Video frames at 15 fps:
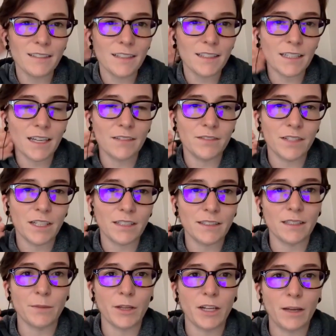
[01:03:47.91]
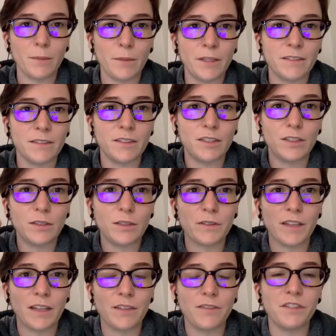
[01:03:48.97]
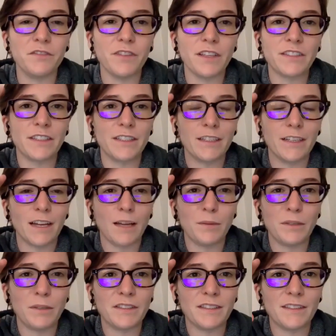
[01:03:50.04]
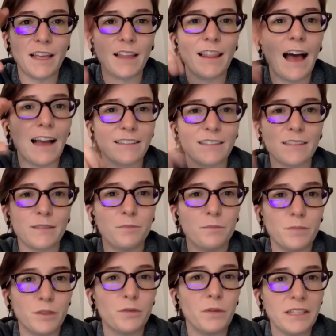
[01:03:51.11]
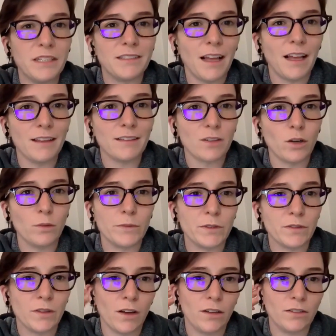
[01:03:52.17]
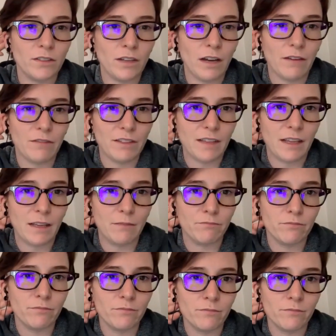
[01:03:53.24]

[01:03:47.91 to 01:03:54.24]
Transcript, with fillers: that's a kind of nice thing about eyepieces too, is that if you invest in good eyepieces, they last between telescopes as long as you have the same. Yeah,